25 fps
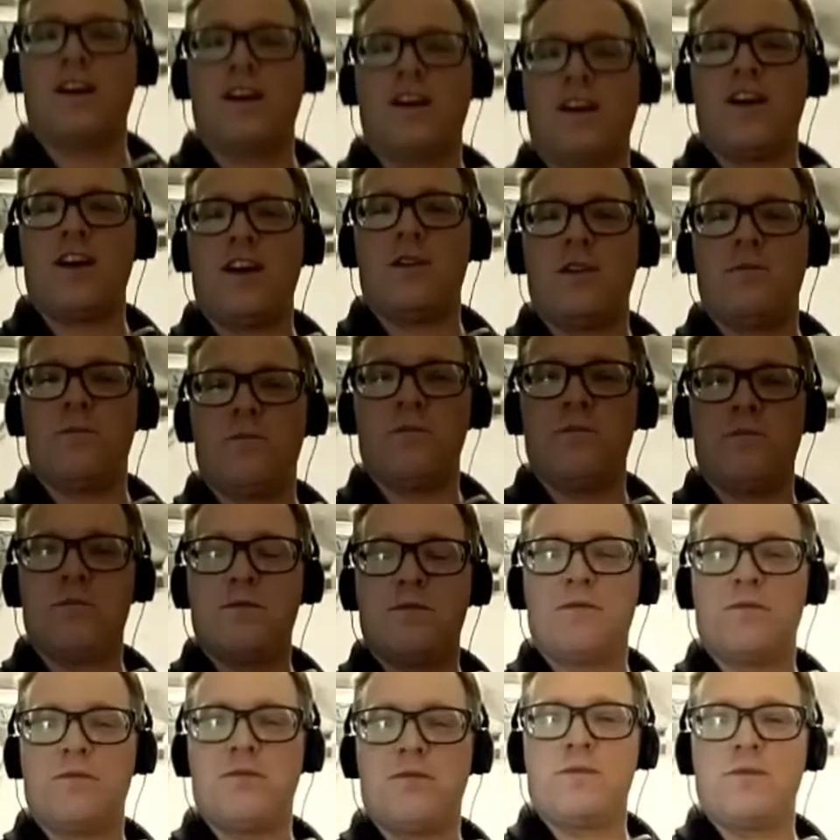um,
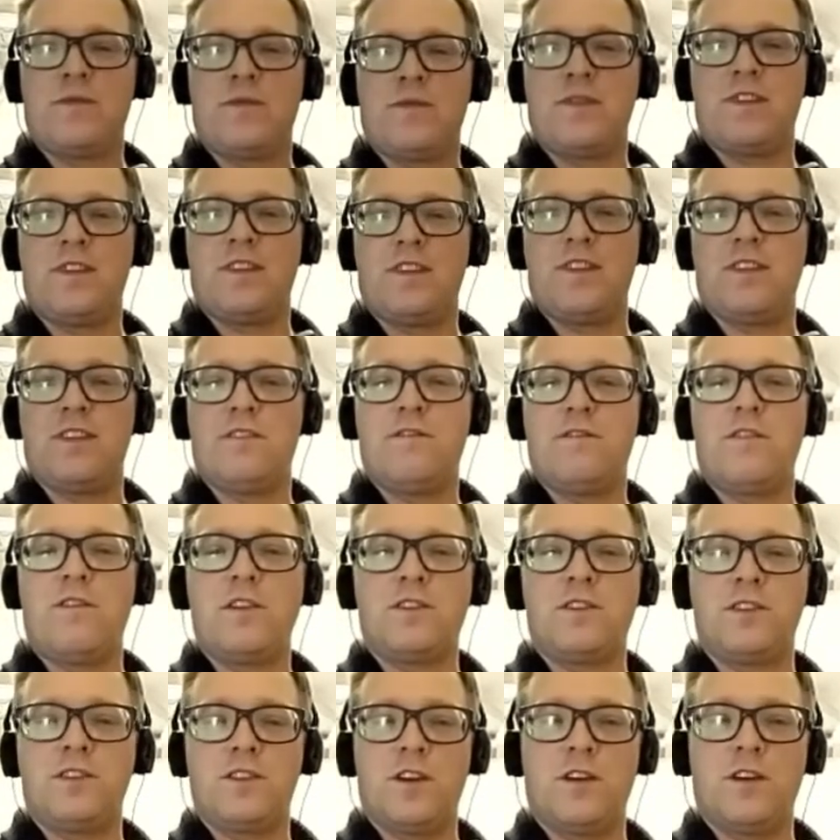
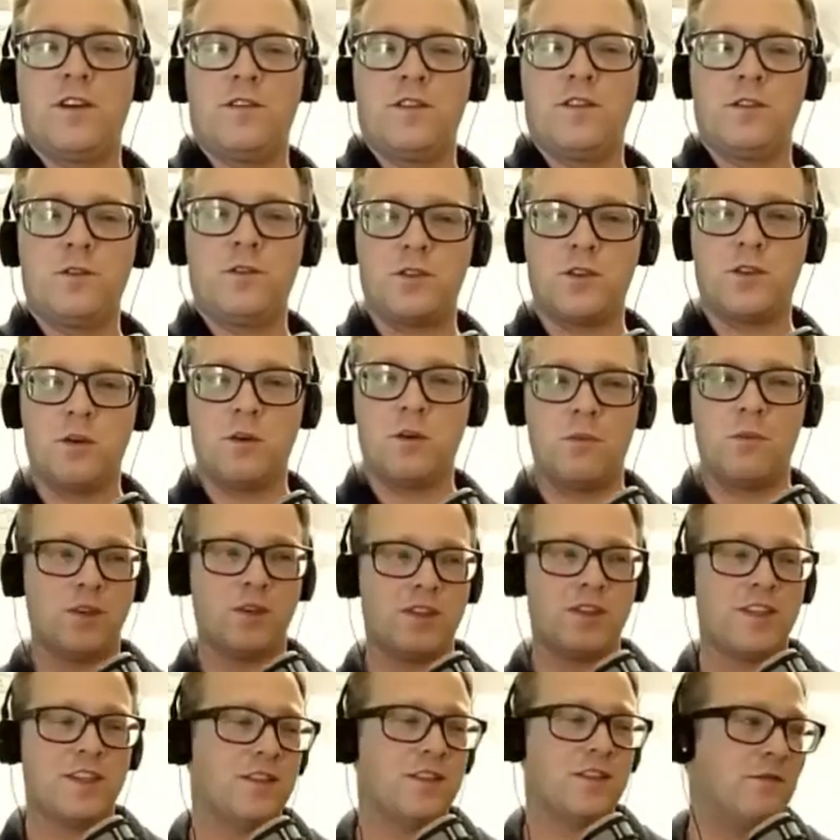fun stuff. There's also
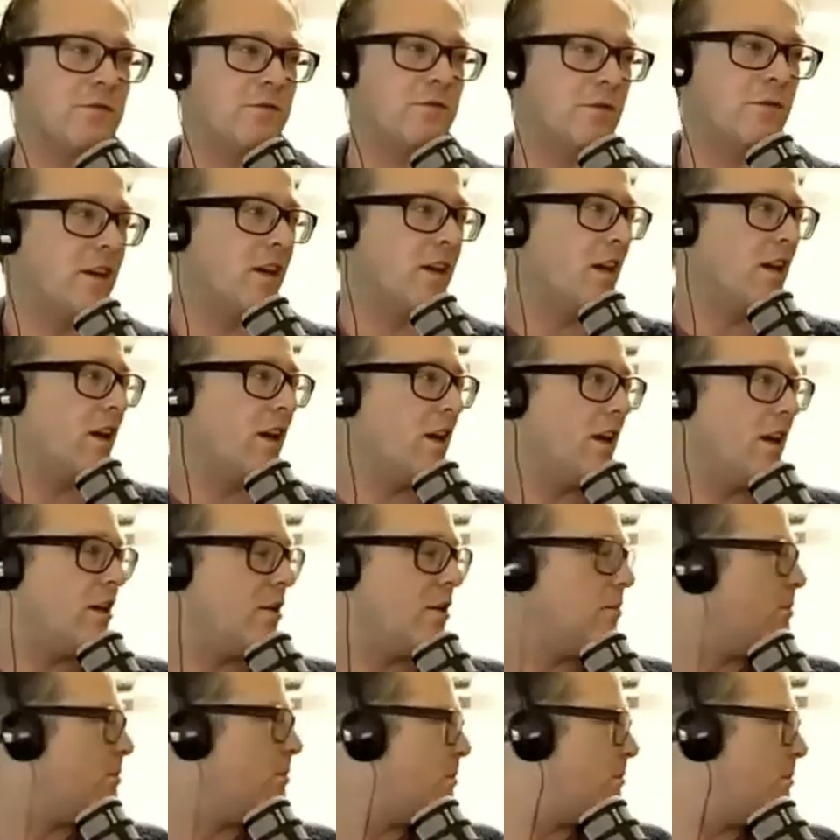boxes of
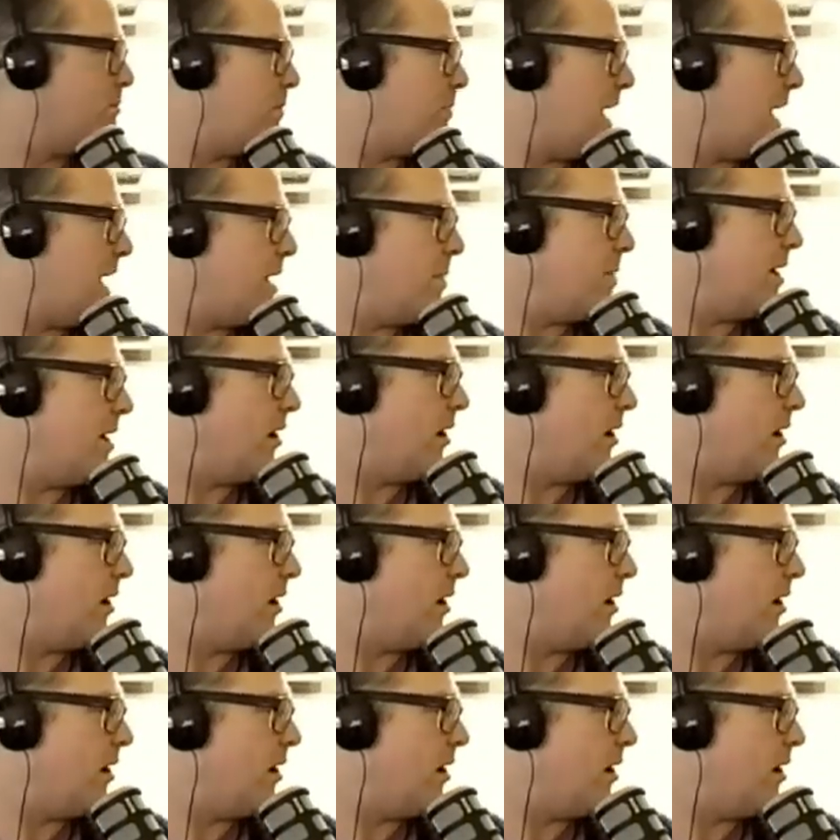baby